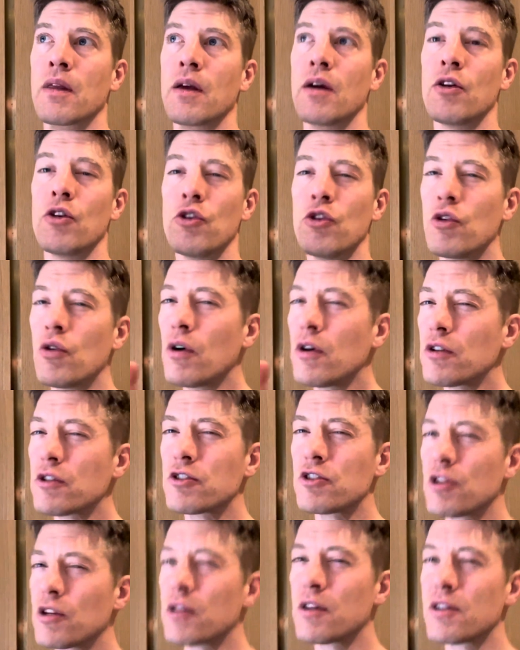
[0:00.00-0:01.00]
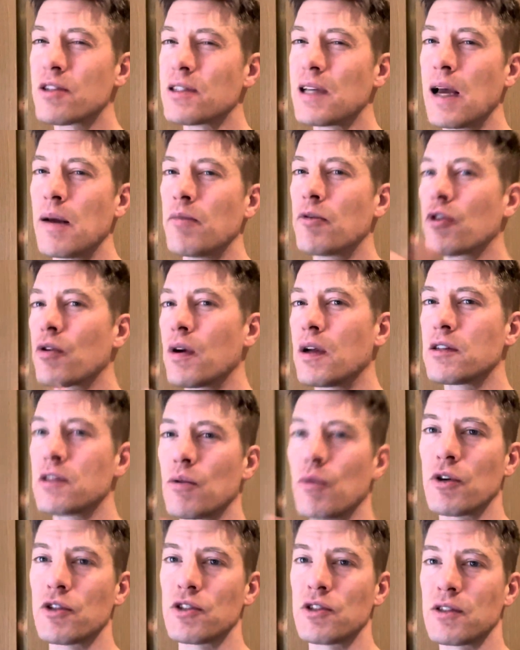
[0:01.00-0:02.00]
not to the same degree as it
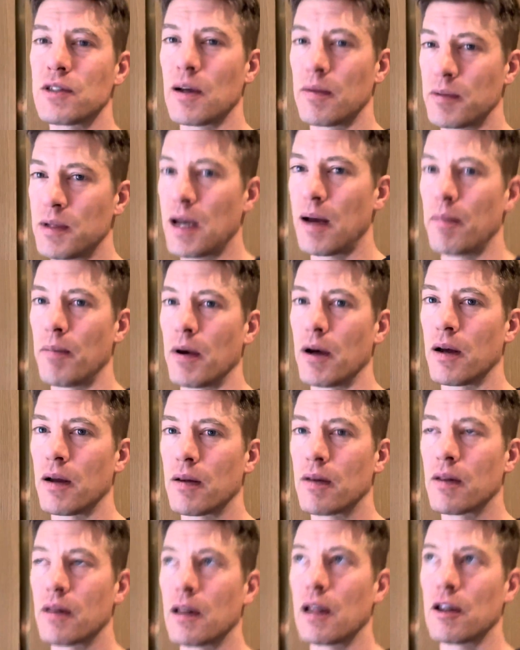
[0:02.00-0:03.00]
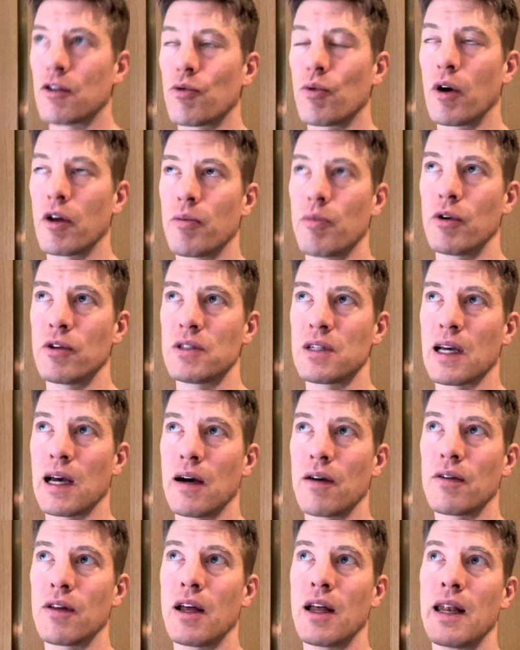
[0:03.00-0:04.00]
was in September. That's worth pointing
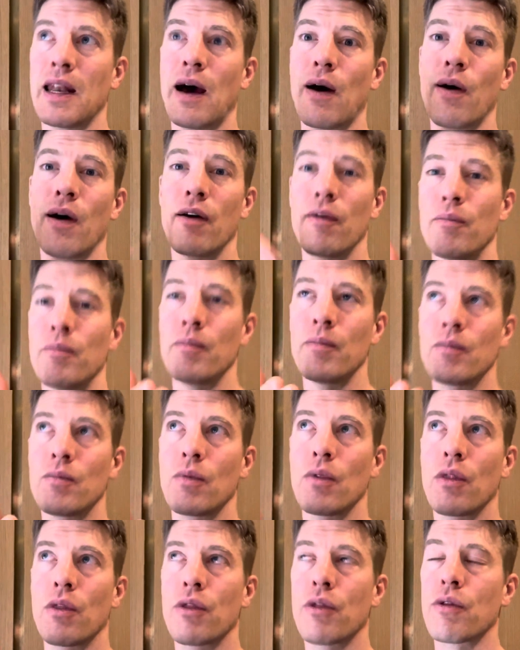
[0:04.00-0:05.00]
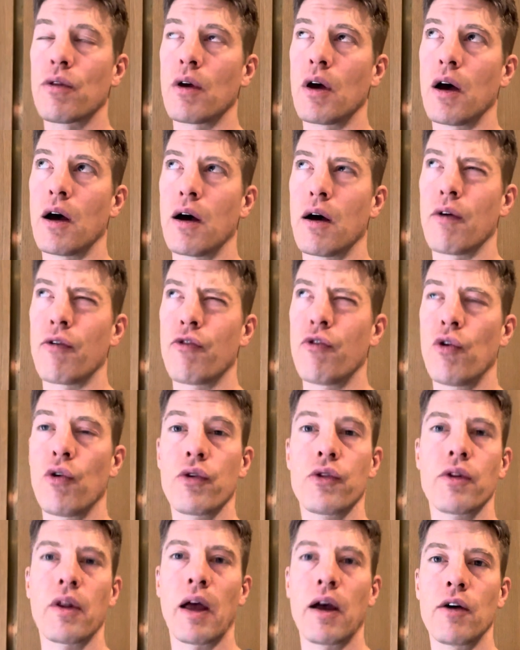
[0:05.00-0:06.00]
out. And now I'm
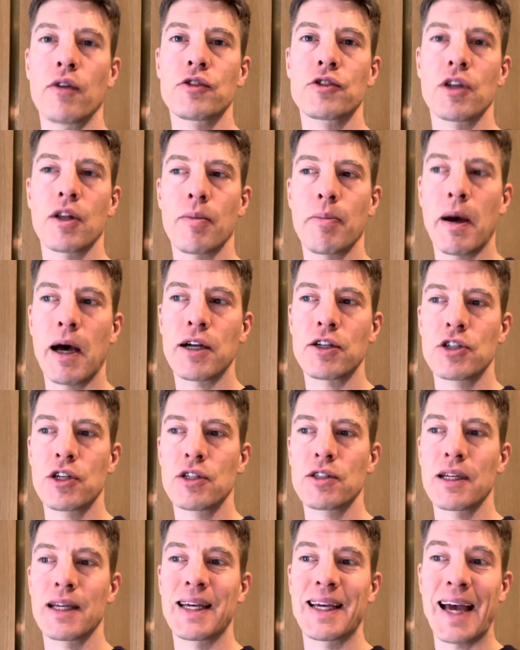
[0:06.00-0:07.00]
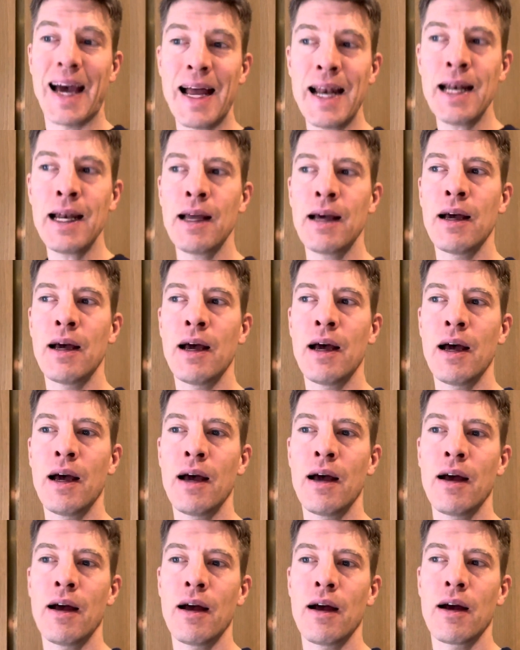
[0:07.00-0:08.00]
4th day onto the patches again,
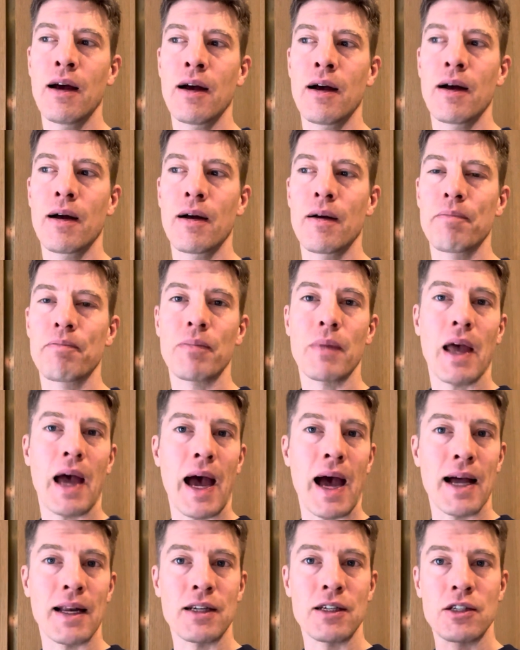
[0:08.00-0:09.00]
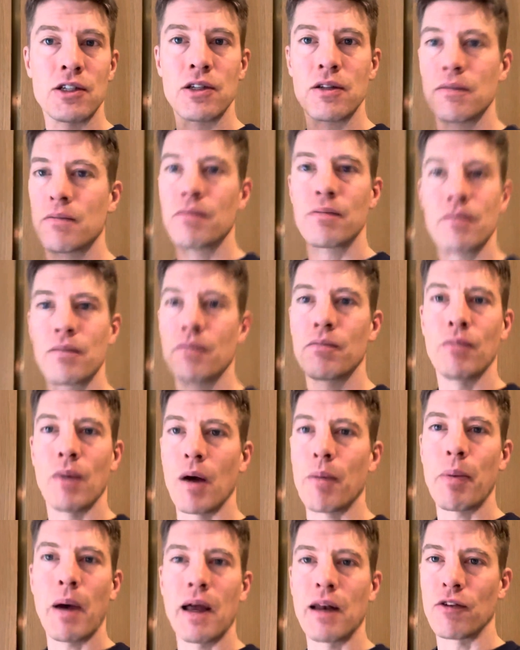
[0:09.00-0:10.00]
and my
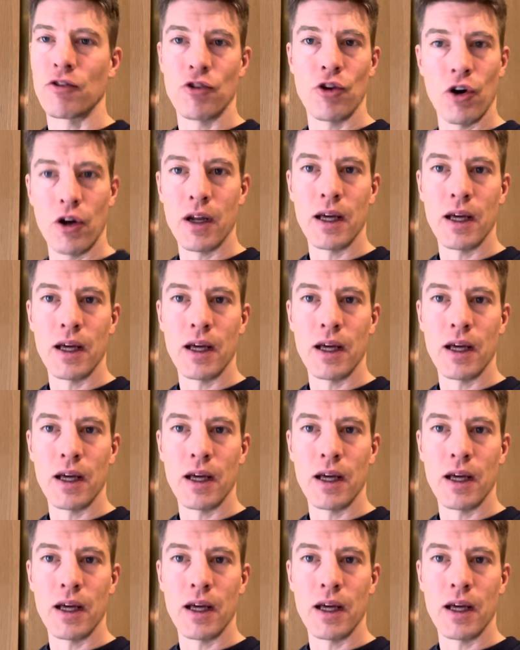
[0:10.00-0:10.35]
pain is gone